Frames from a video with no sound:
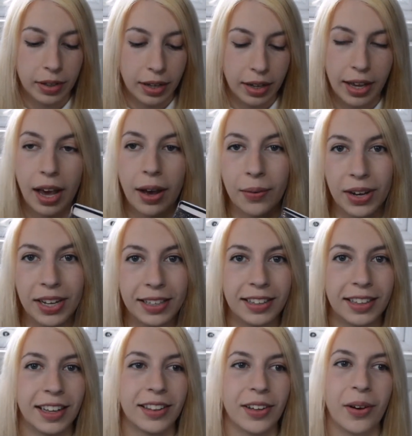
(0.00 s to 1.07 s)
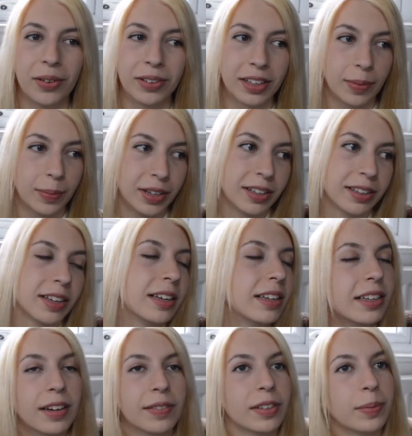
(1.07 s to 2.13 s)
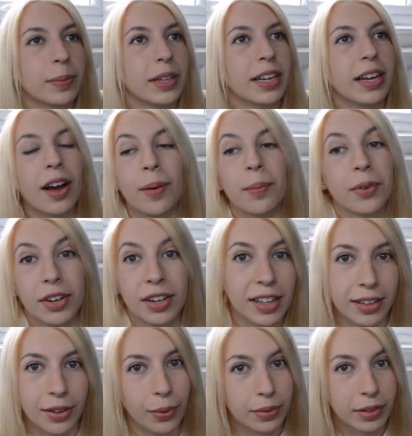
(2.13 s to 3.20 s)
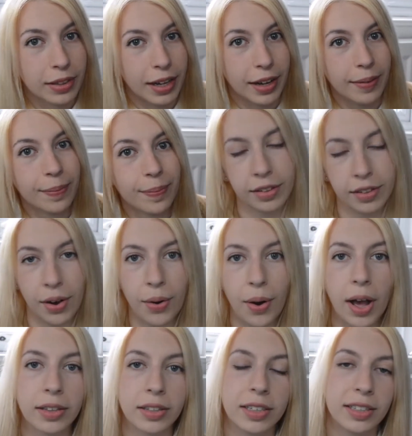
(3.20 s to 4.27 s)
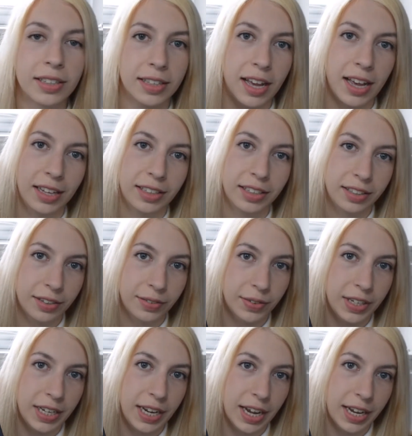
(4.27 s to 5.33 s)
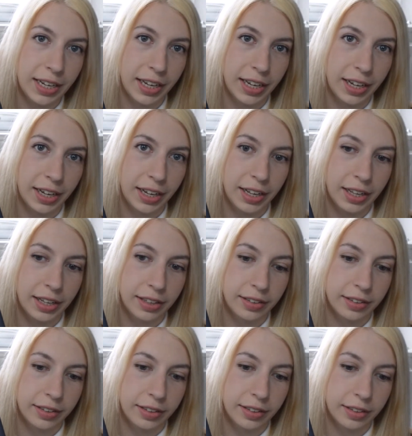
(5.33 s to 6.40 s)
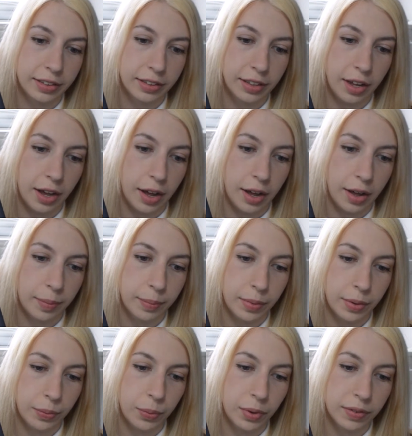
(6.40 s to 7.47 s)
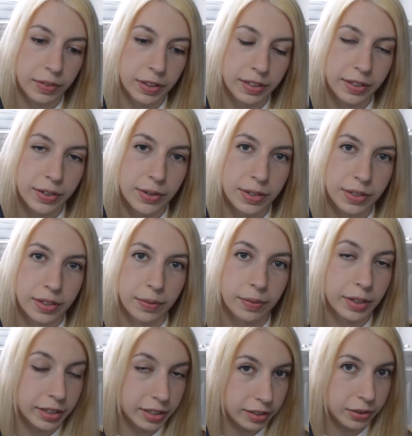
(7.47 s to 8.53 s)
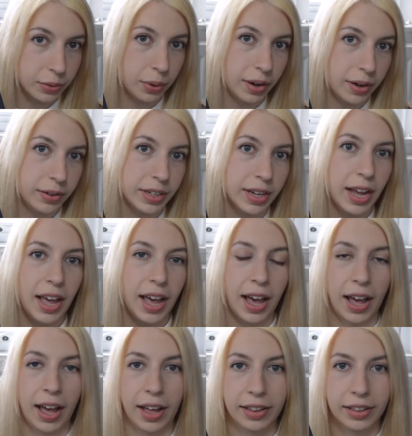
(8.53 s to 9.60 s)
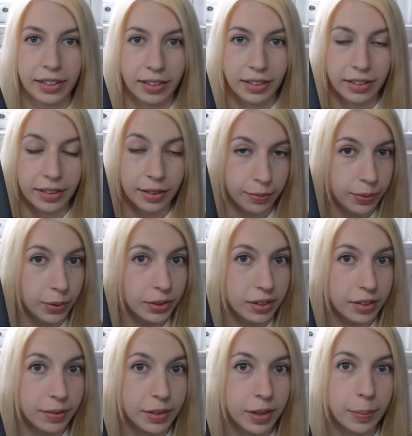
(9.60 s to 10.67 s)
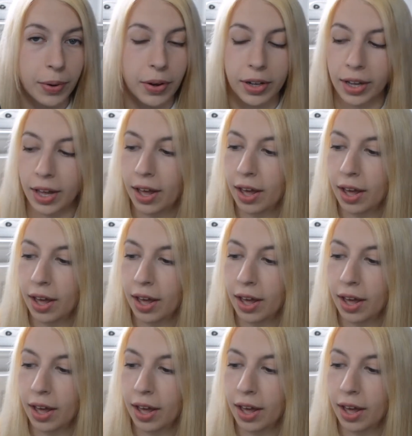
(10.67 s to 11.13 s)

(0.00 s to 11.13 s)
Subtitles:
can't wait to get the whole set because inevitably I'm gonna get the whole set. So as I said, Tiffany Aching is one of the series of the Discworld, and this is the first of the book.